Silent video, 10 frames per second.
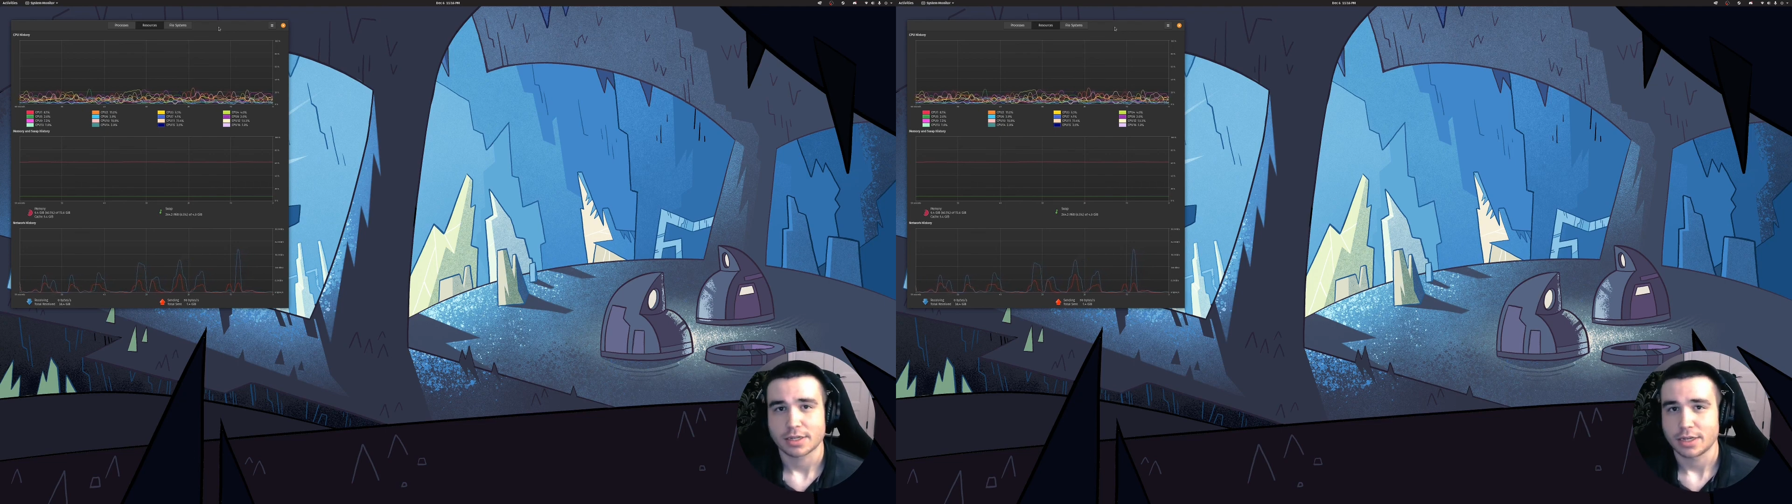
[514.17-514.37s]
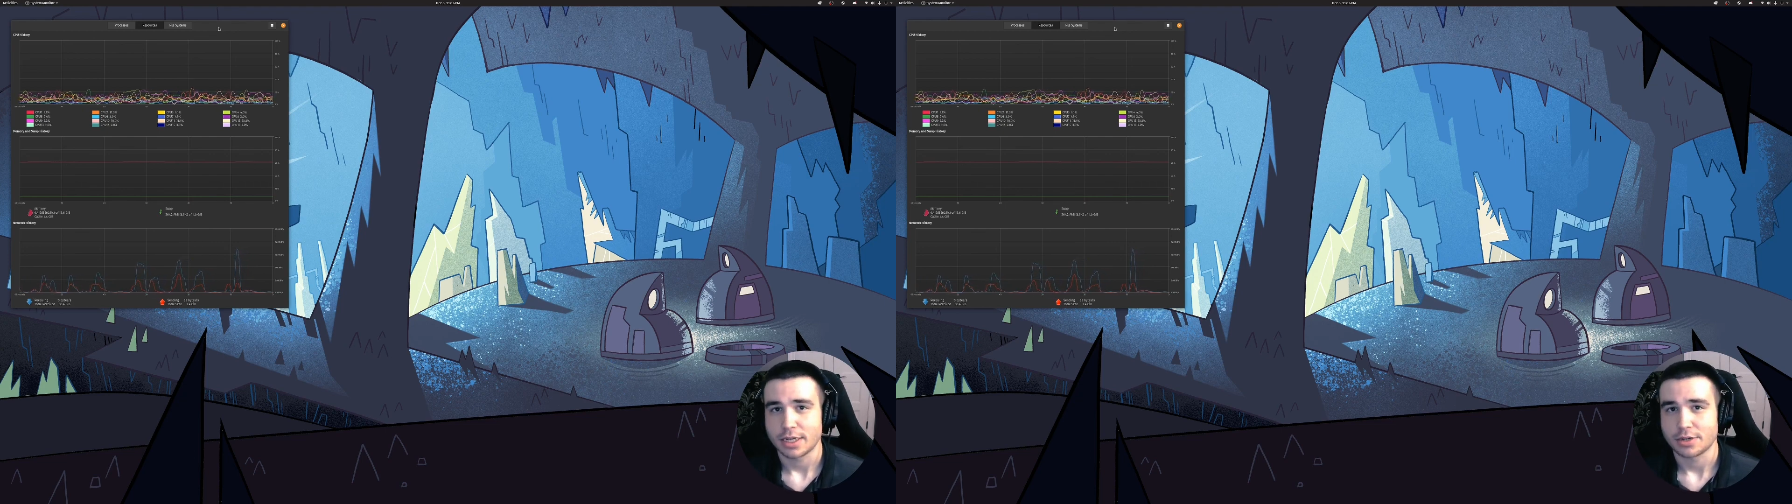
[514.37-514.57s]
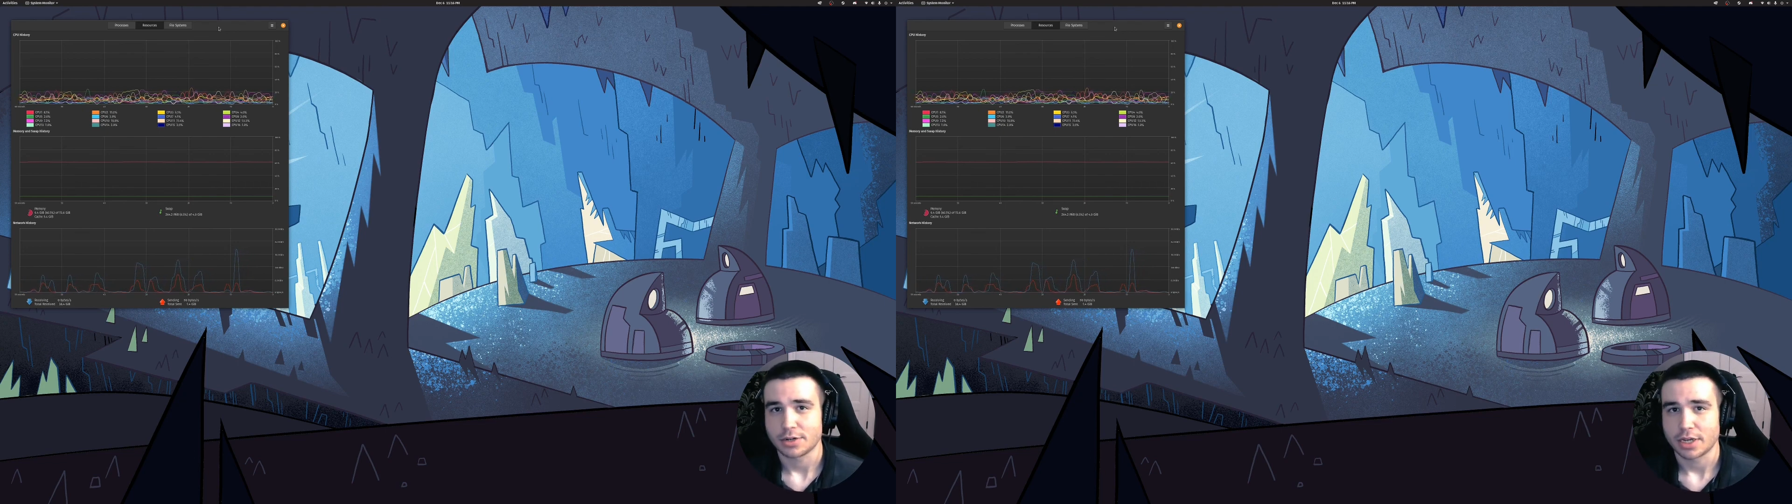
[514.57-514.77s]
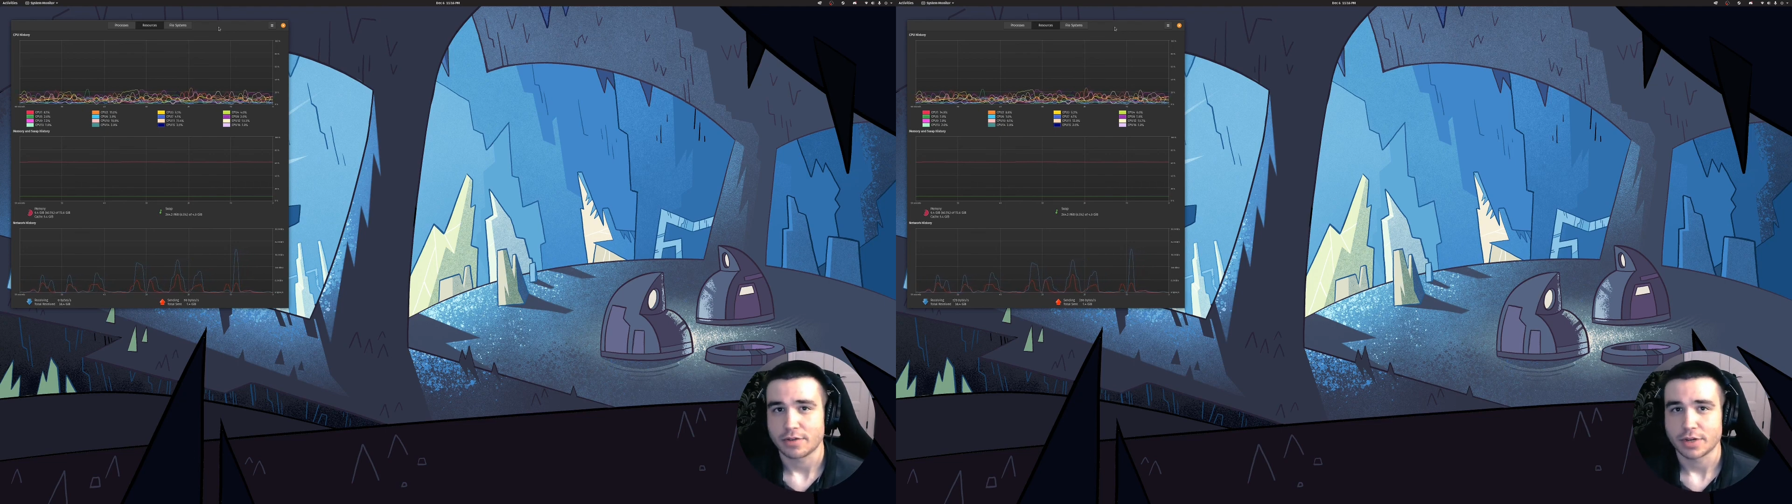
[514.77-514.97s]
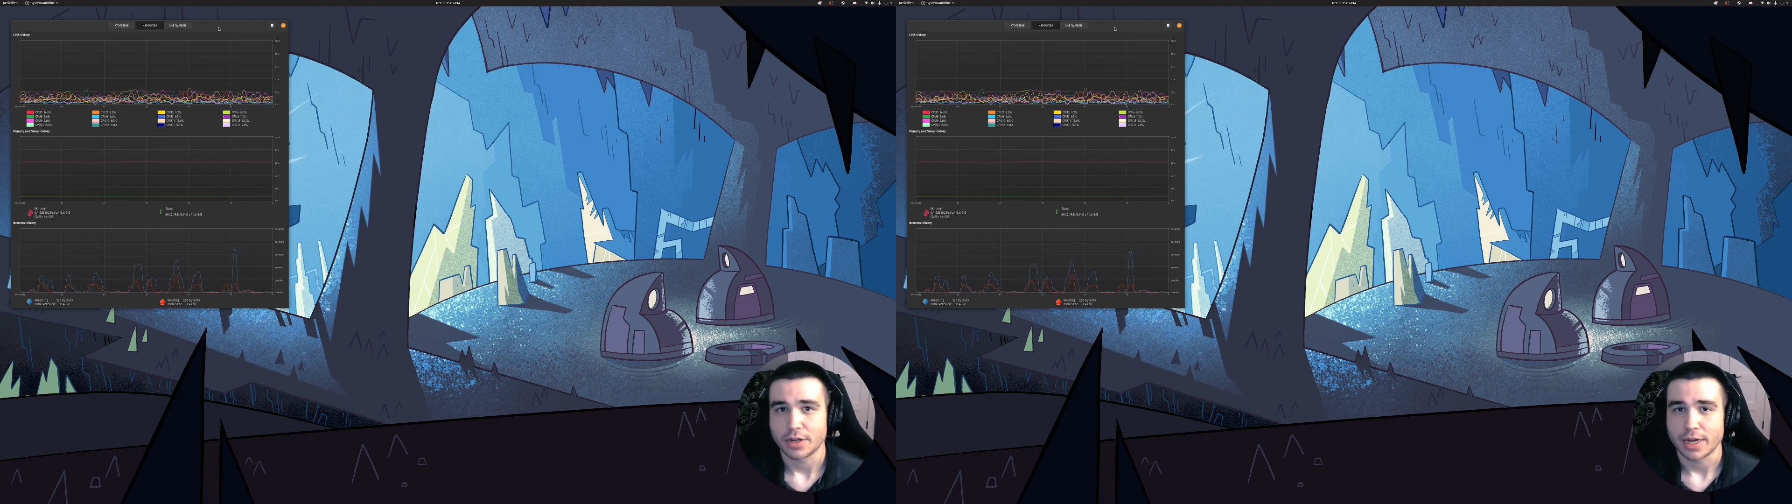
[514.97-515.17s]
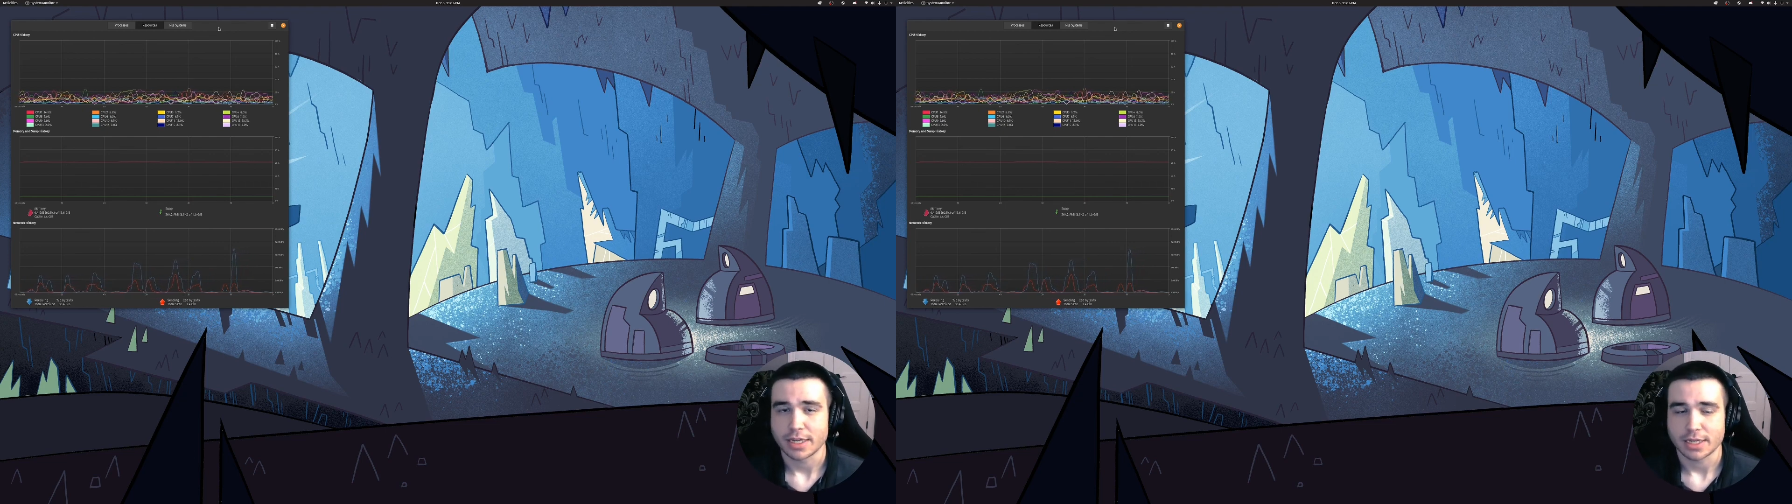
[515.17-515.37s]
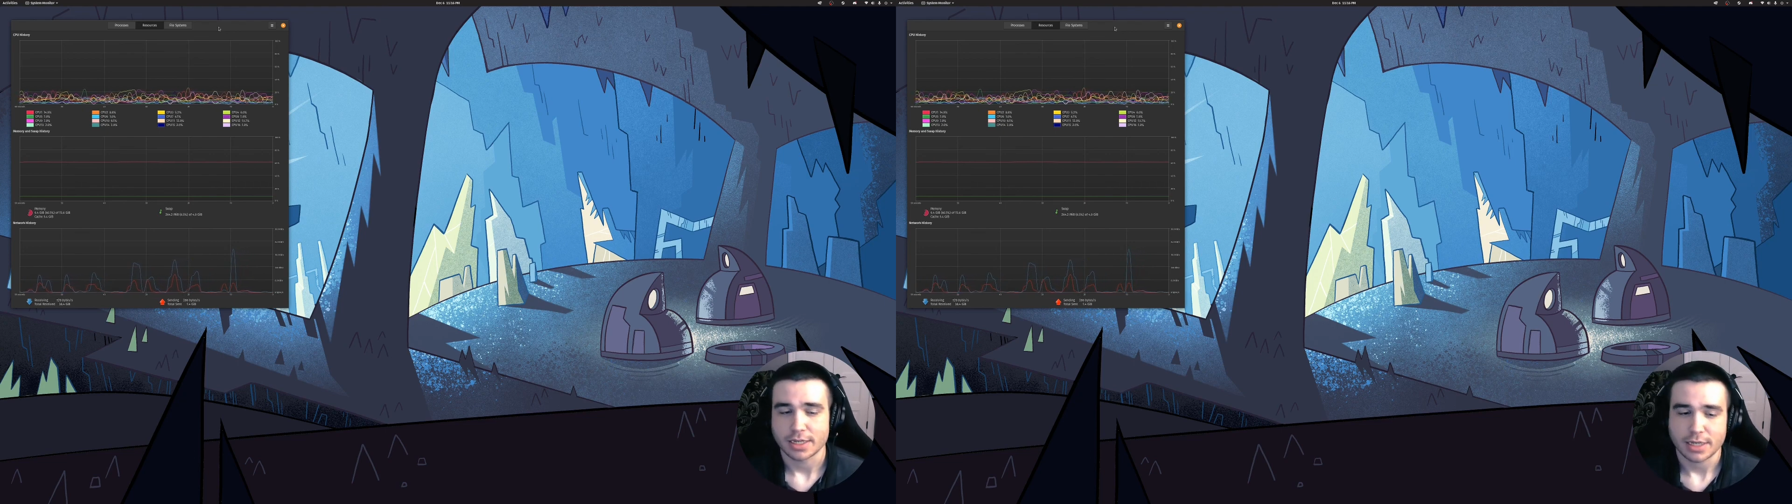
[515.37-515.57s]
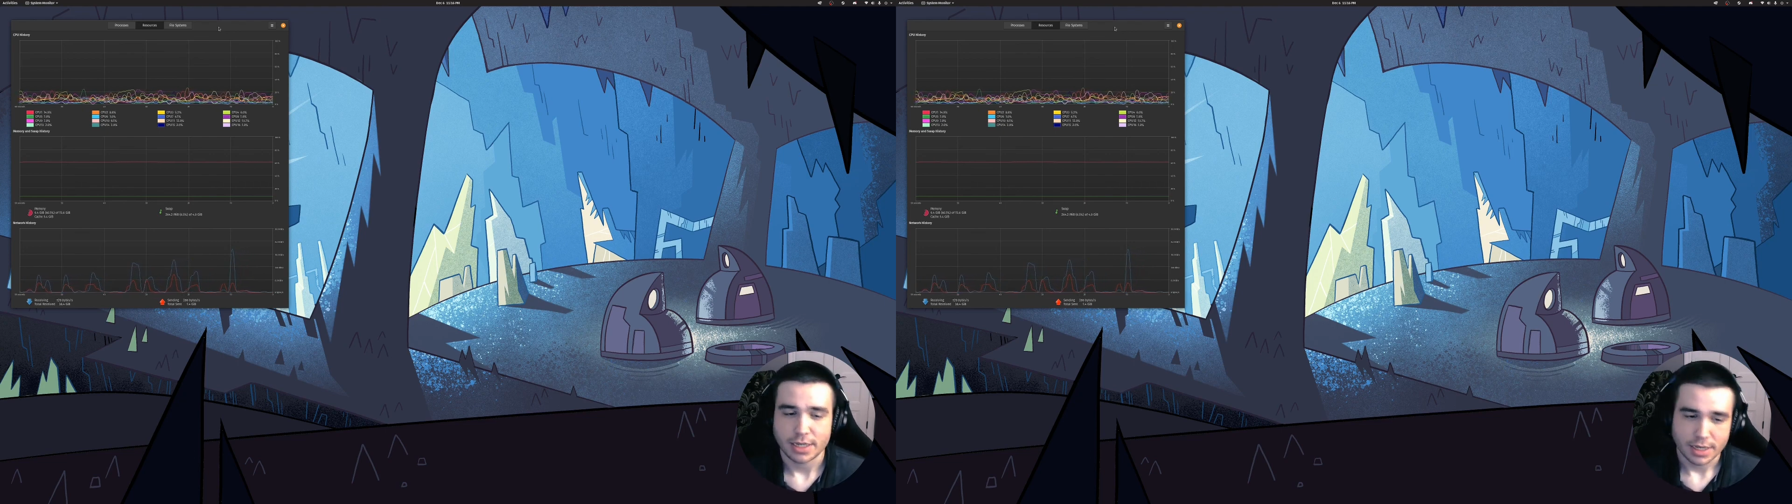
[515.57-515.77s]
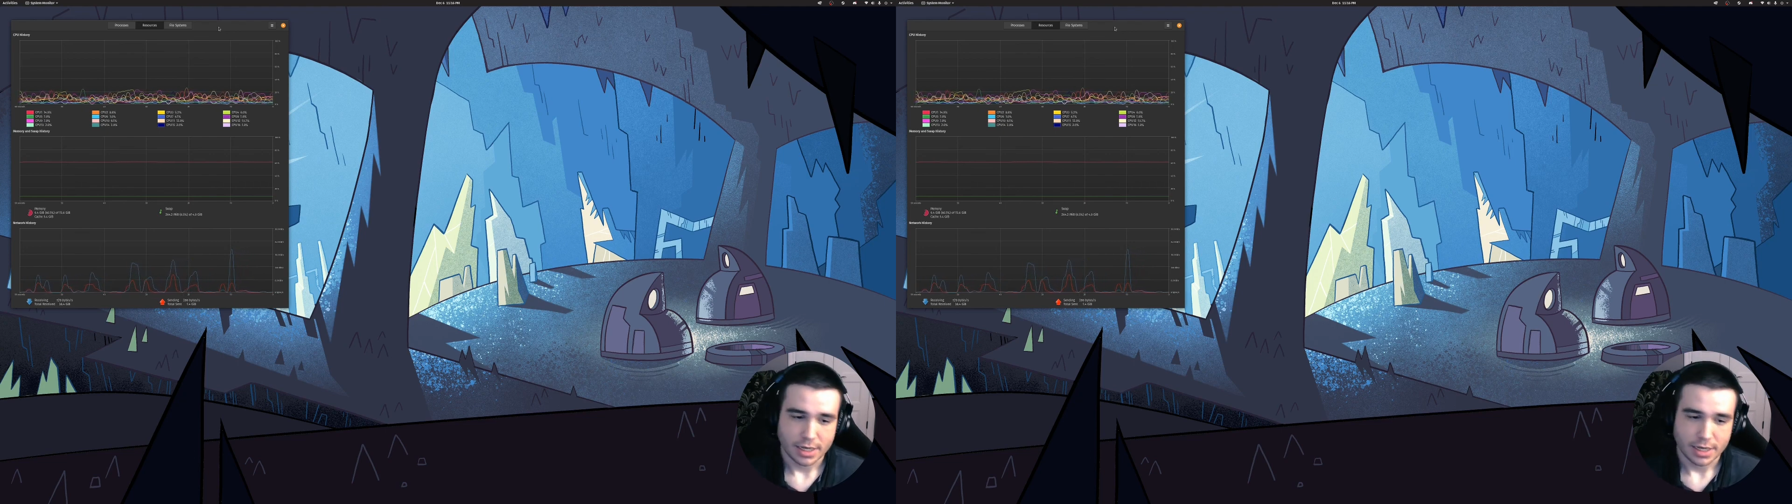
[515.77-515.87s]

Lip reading: get yourself a new SSD,